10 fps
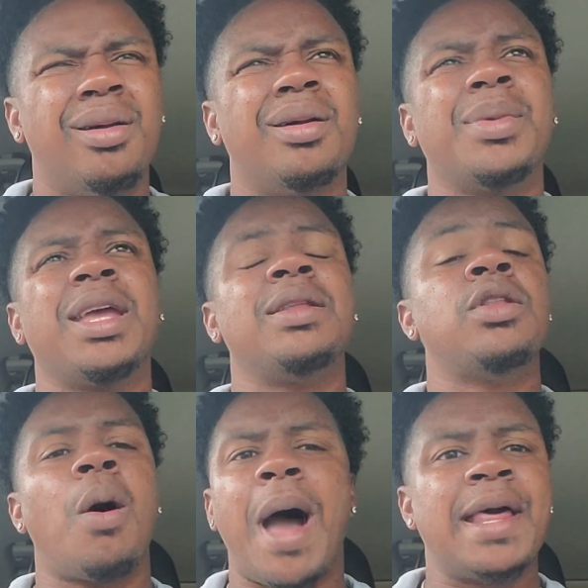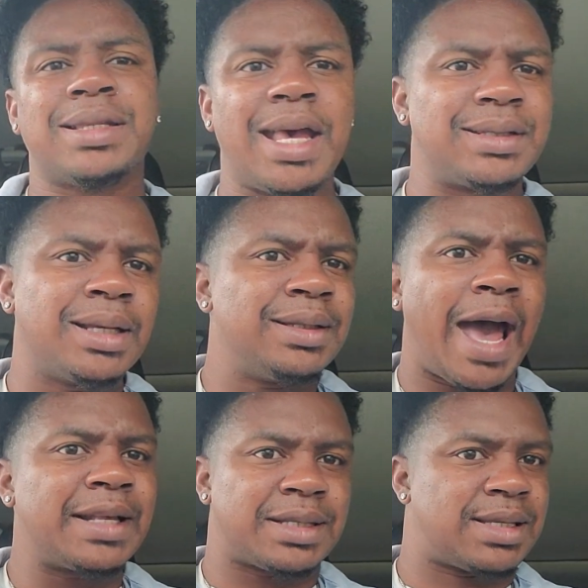I mean, nobody says that
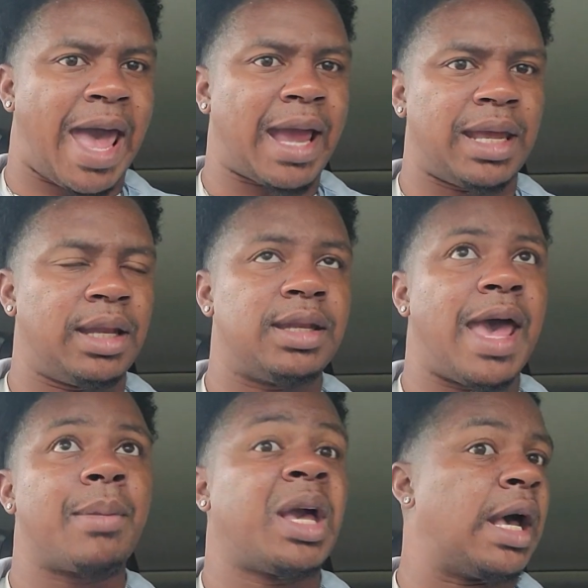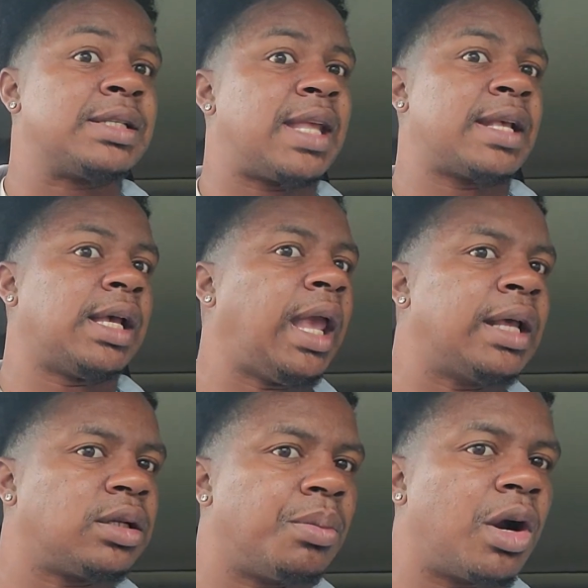that's stacking the deck because that's
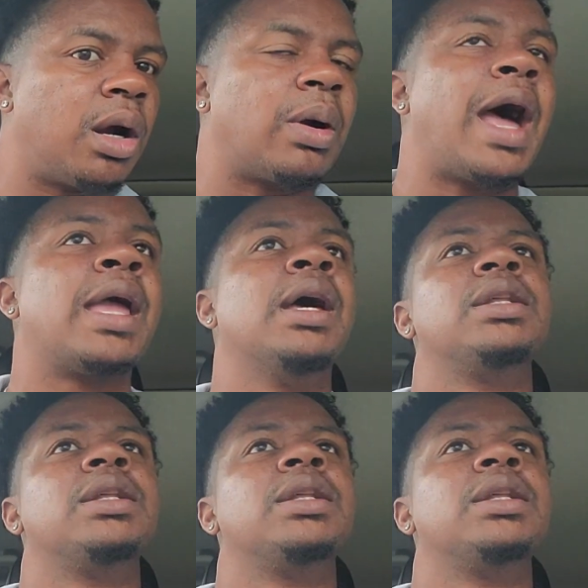against LeBron, right?